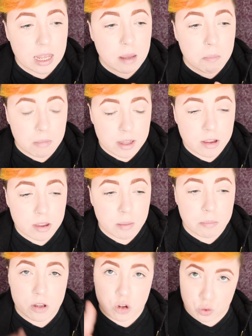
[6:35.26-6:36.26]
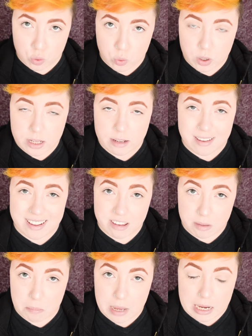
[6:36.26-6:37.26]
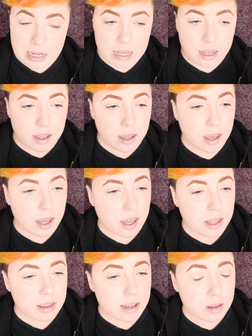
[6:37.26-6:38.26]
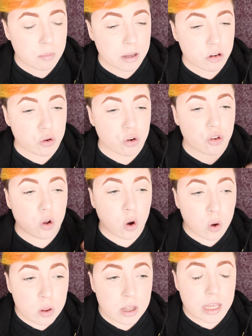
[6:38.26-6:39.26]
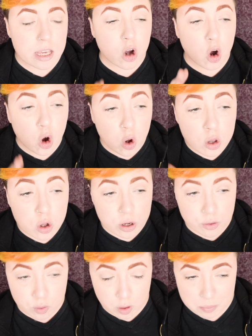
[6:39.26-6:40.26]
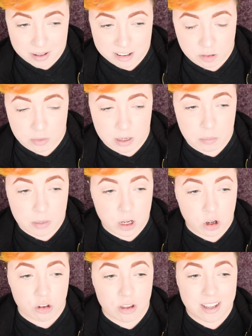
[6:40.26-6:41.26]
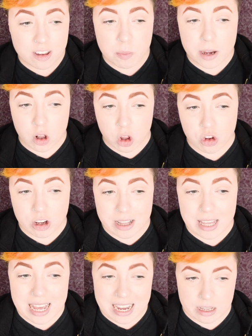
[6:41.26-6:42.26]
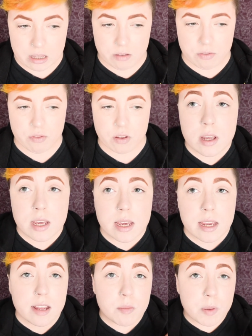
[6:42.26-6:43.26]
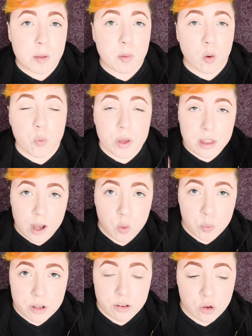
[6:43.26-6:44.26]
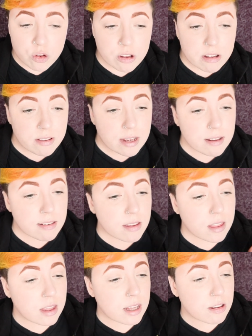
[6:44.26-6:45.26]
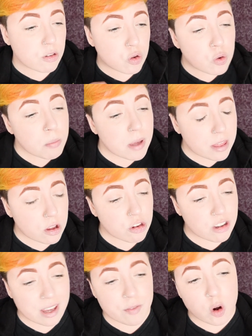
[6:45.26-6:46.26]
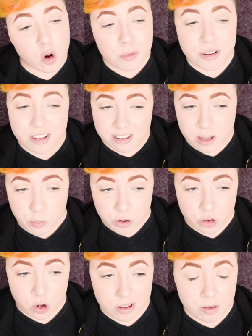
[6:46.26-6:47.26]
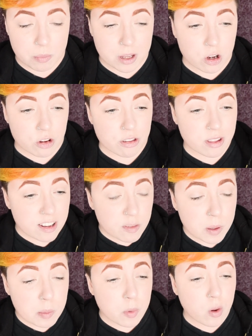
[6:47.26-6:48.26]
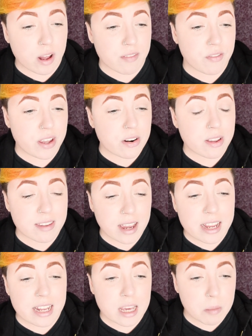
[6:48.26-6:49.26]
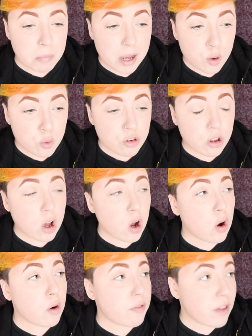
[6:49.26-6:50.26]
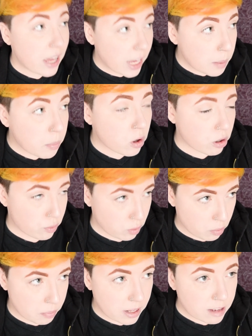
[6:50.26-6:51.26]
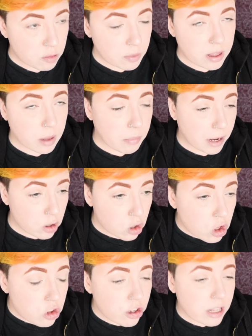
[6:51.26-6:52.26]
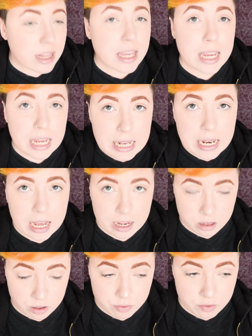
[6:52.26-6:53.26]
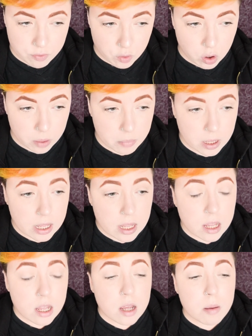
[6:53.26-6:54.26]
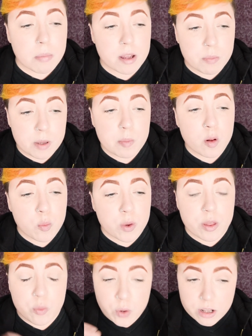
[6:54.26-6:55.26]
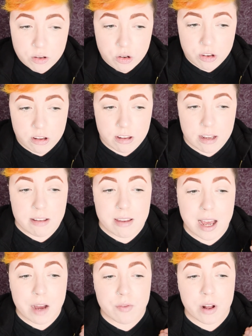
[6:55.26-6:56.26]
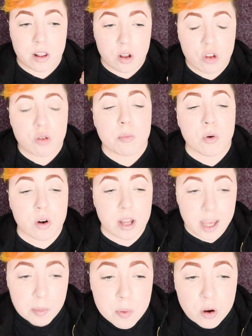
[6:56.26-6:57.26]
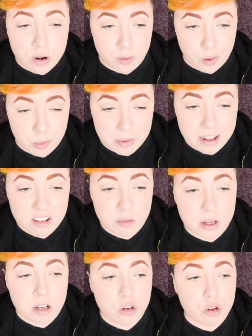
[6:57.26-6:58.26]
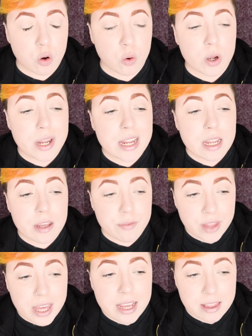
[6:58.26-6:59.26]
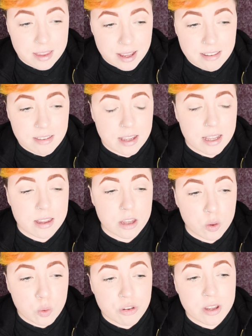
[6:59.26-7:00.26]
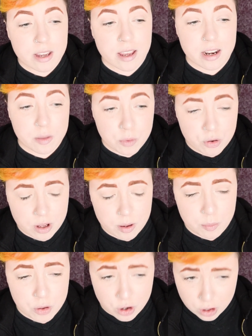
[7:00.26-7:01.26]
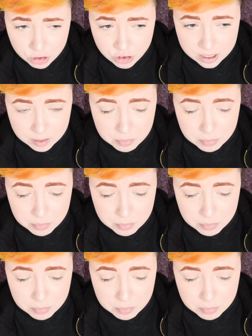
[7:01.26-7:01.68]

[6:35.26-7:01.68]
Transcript: Method number two is enzymatic, and it measures only holoceruloplasmin because it's biologically active. In people without Wilson's disease, these two methods give almost the same result, because these people have very tiny amounts of apoceruloplasmin, the biologically inactive form. But people with Wilson's disease have a lot more apoceruloplasmin, so if they get tested using an immunological